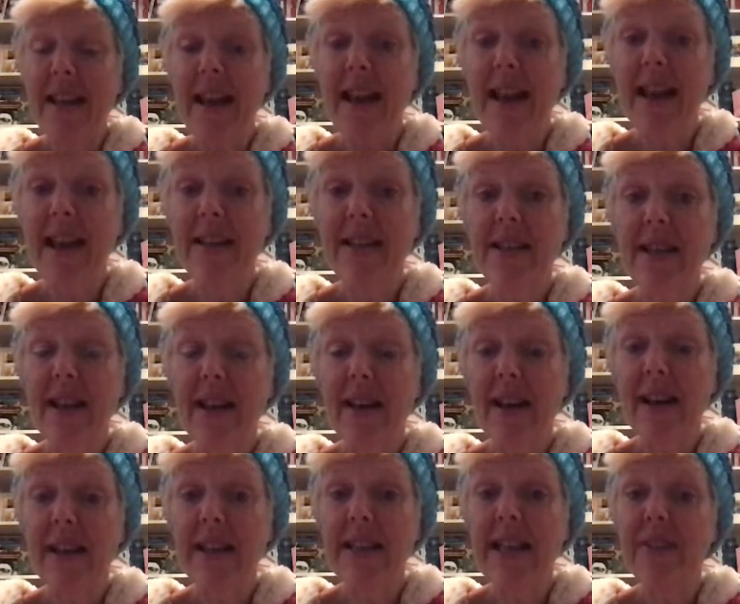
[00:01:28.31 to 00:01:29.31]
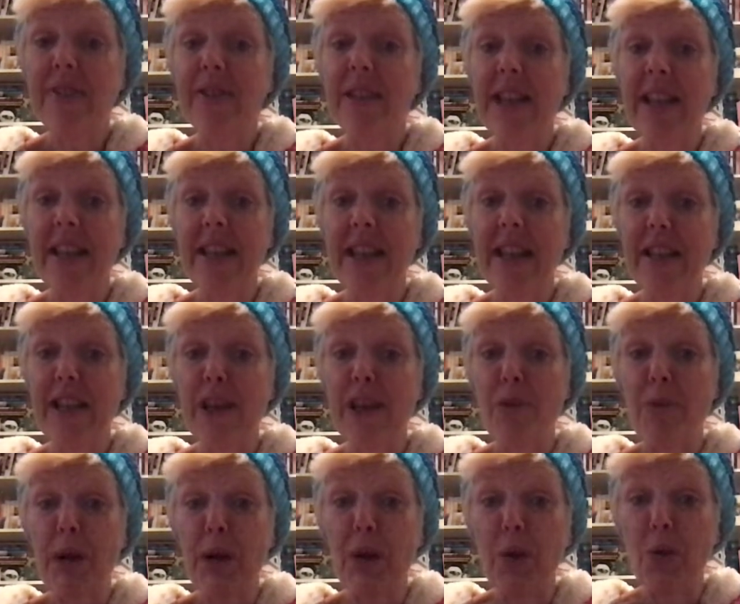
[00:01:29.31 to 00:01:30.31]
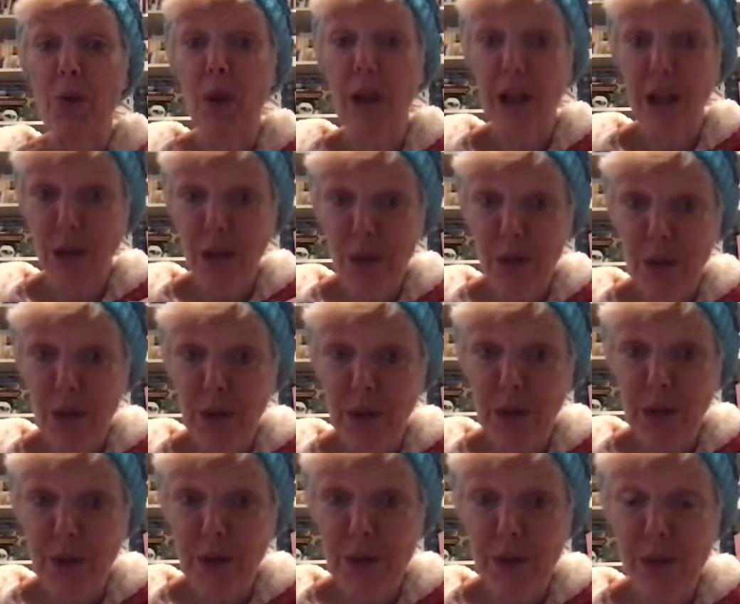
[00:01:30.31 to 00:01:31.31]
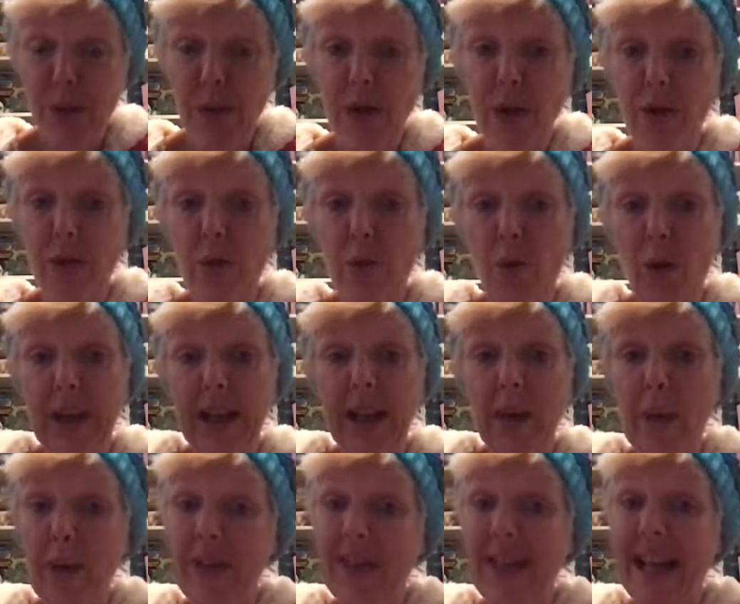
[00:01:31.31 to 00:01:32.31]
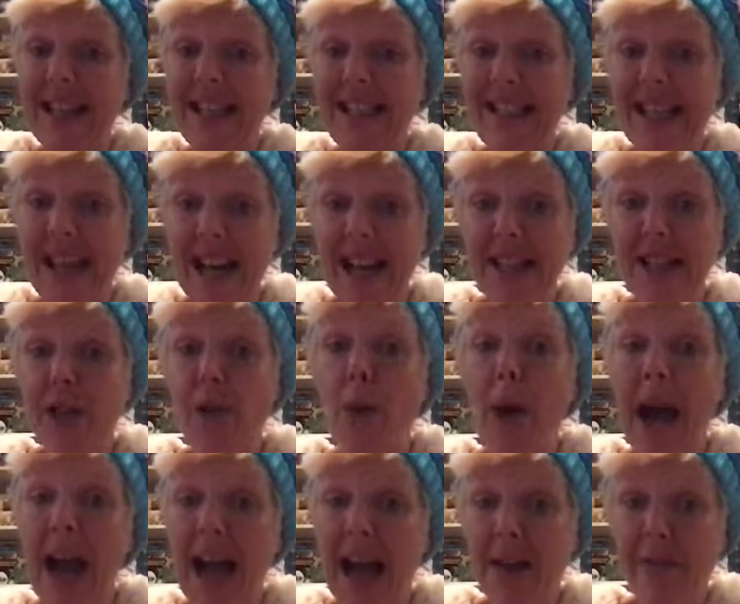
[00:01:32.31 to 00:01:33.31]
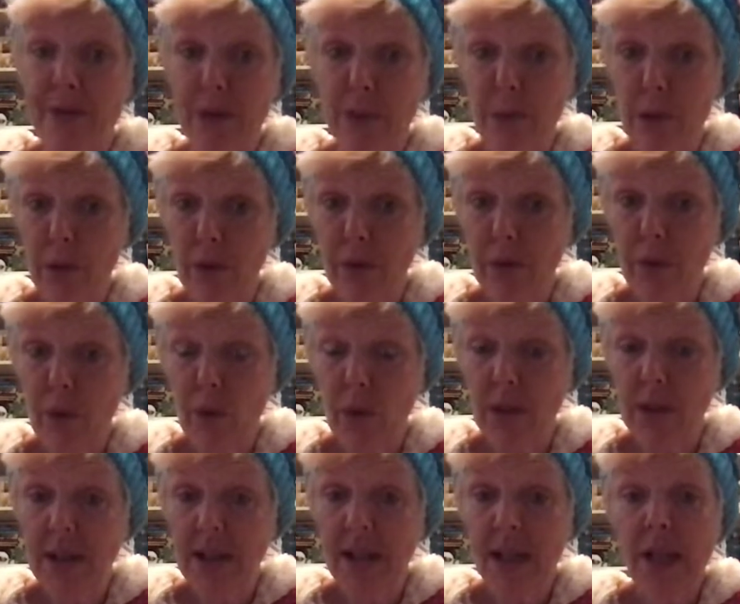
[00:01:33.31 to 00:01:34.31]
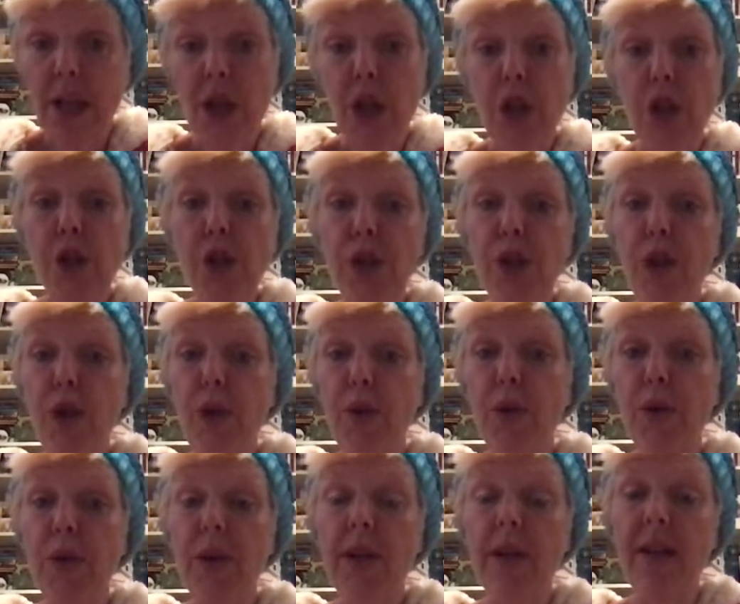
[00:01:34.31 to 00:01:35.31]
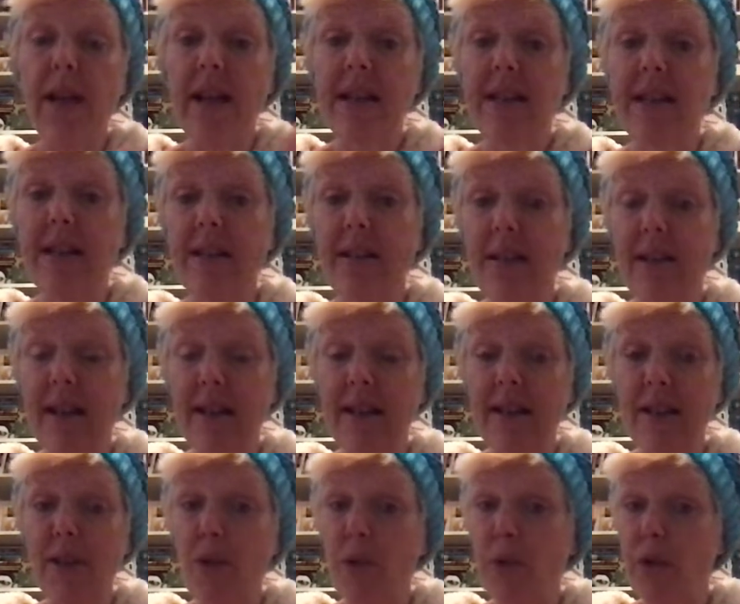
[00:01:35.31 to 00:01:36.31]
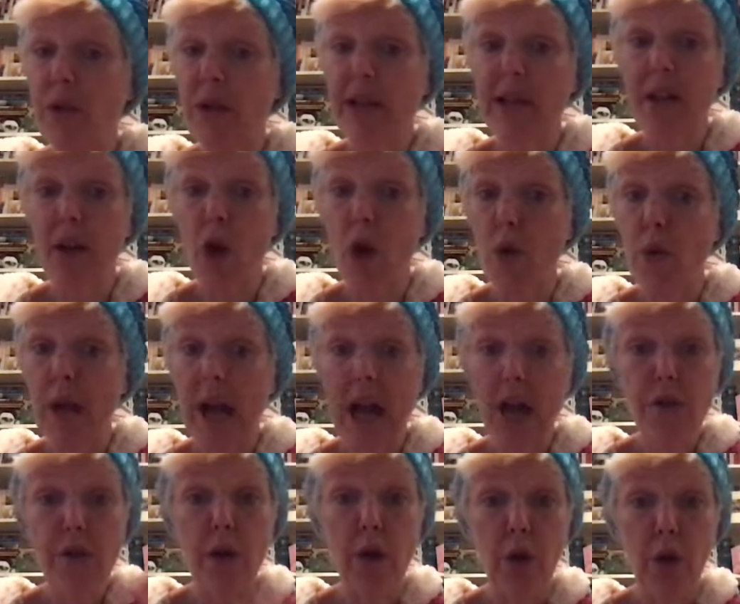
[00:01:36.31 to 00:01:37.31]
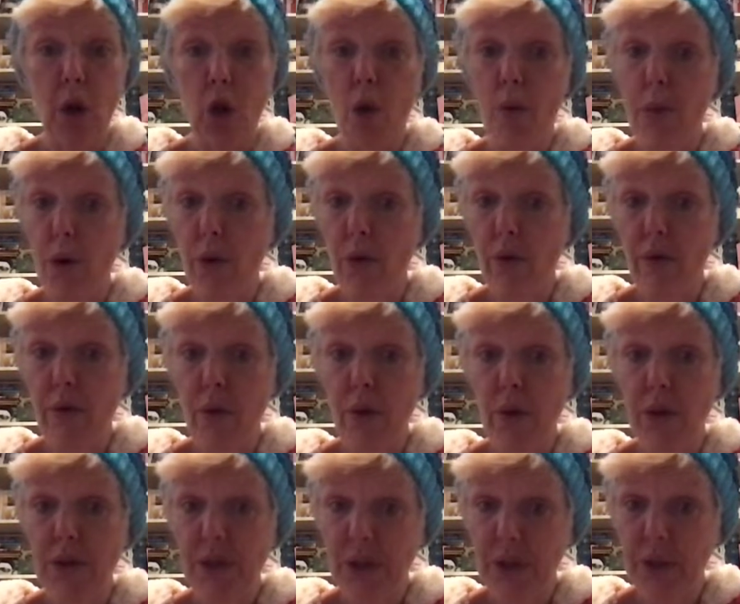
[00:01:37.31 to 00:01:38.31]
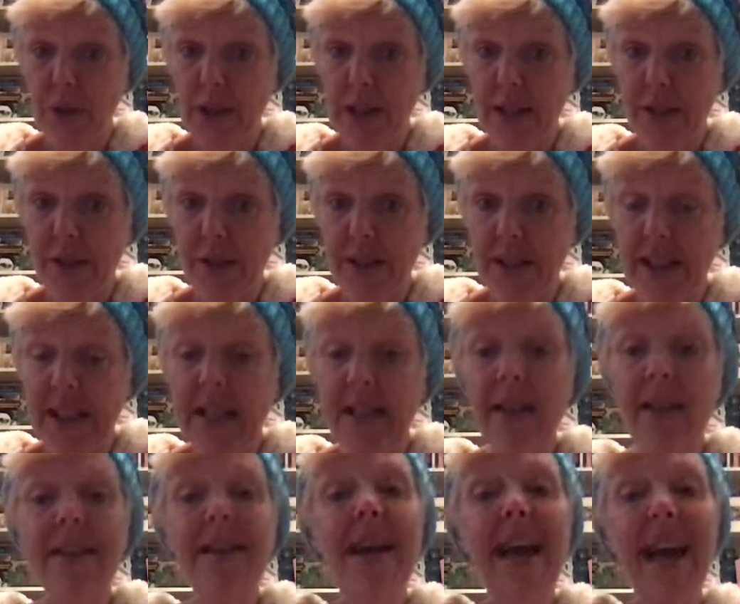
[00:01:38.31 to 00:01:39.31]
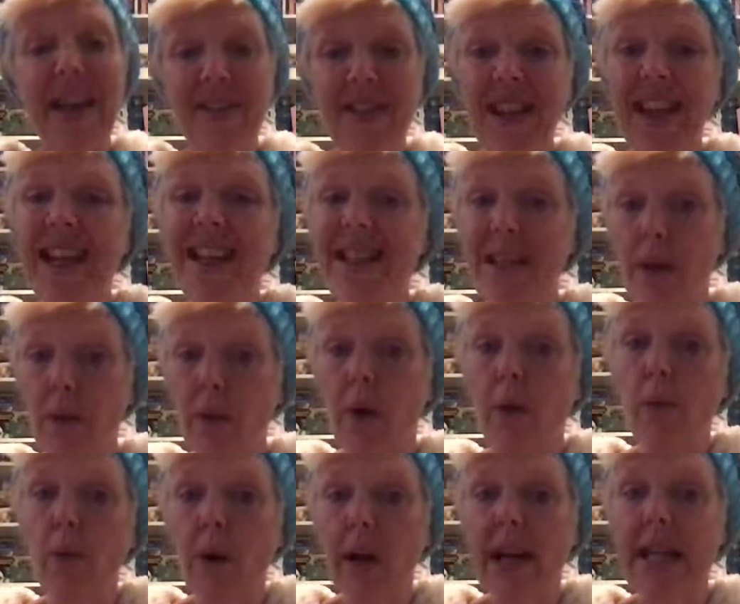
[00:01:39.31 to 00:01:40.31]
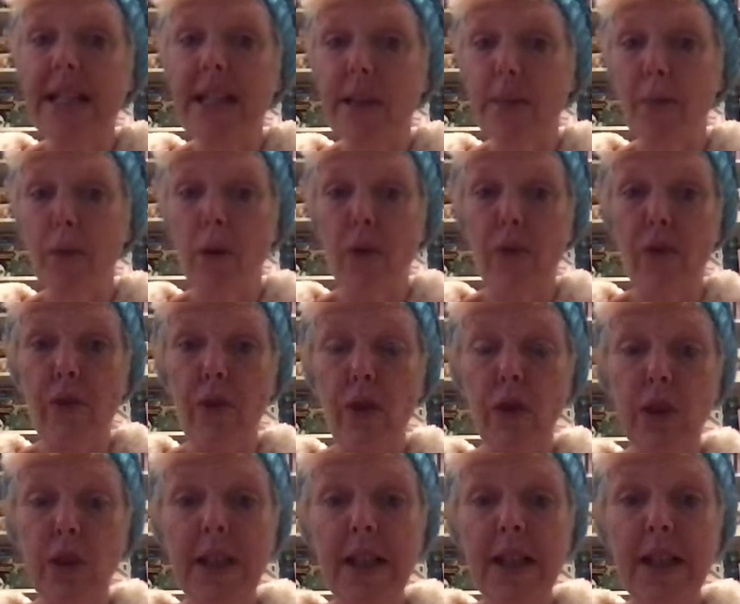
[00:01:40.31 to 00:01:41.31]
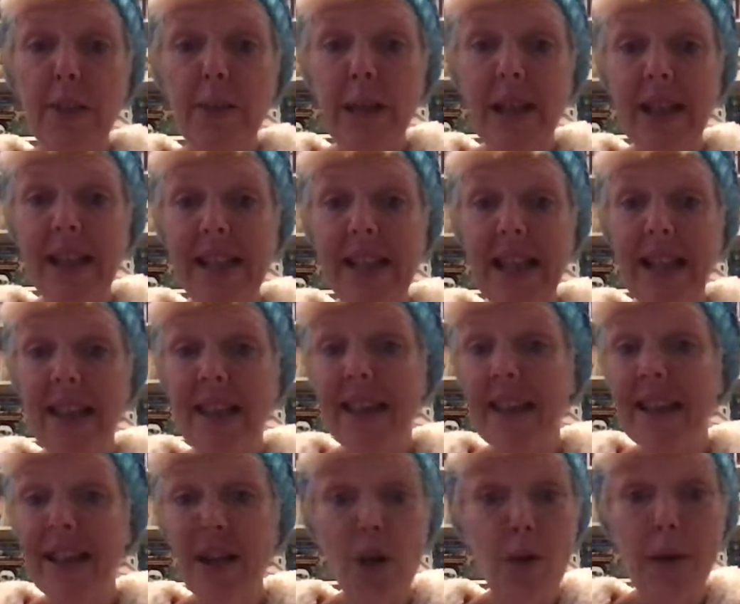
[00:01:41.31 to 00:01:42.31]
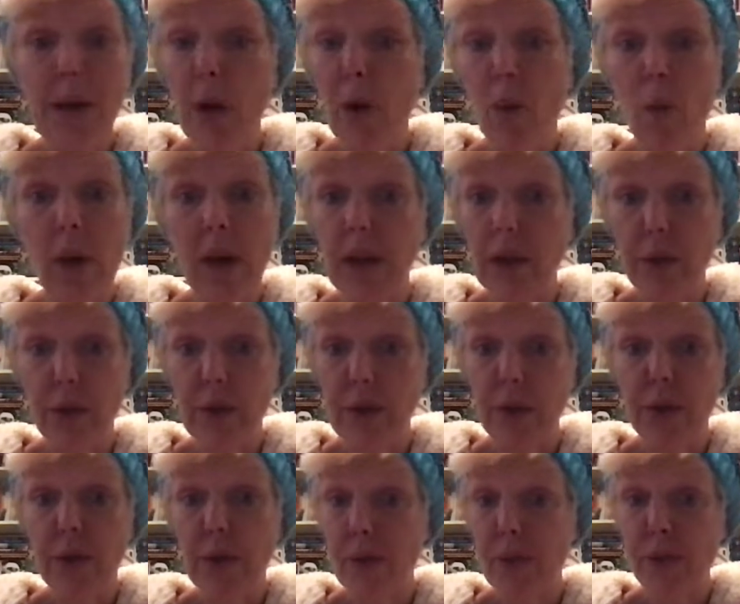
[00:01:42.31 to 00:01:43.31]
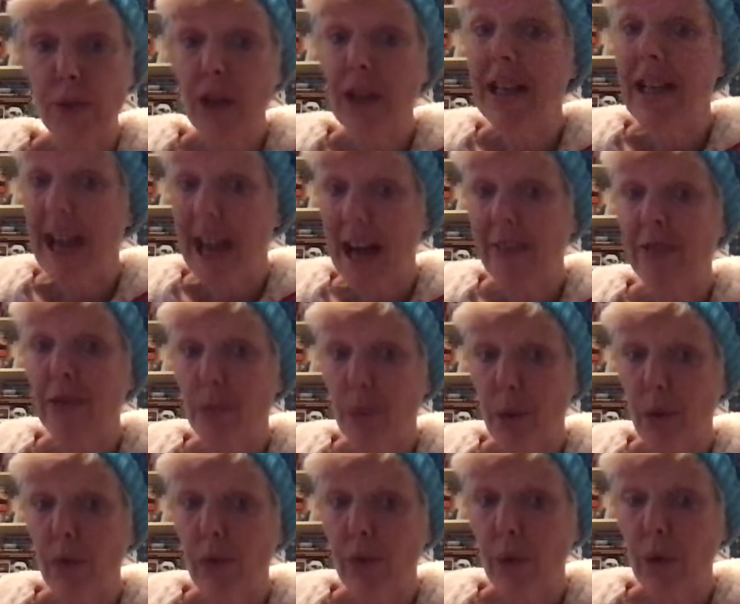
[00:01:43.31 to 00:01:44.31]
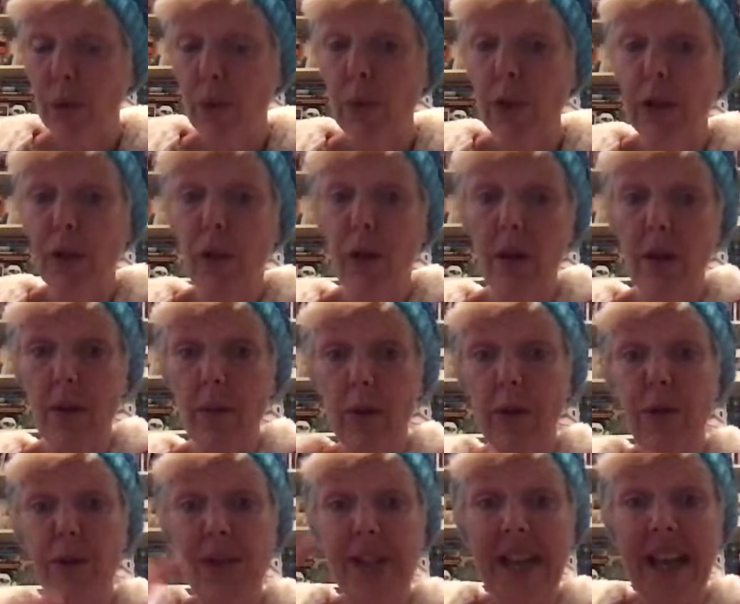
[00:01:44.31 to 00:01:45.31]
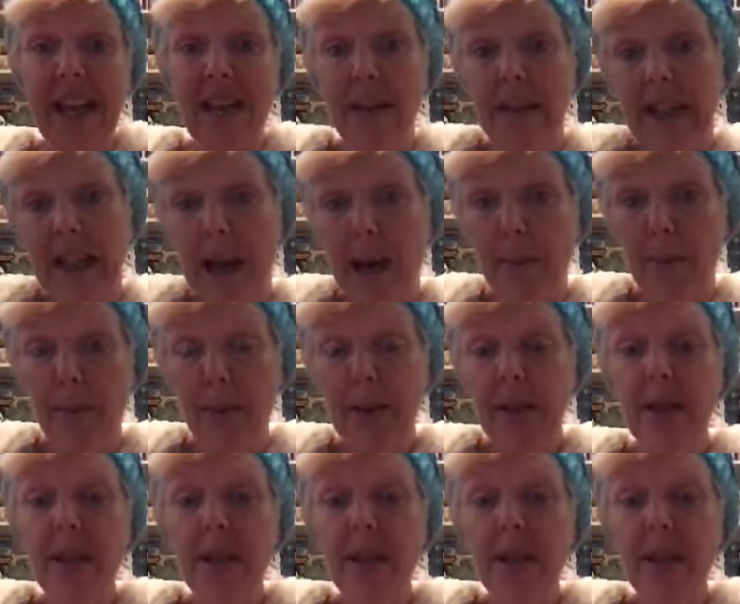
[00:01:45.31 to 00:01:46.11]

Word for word: And I definitely think that no matter what glue you use, when you're working with that size, you have to bone fold. So I did, as I told you, I did au naturel and no bone fold, so you guys could see. And then I did one where I did bone fold, because I think that no matter what glue you use, you have to bone fold when you're, when you're scaling up.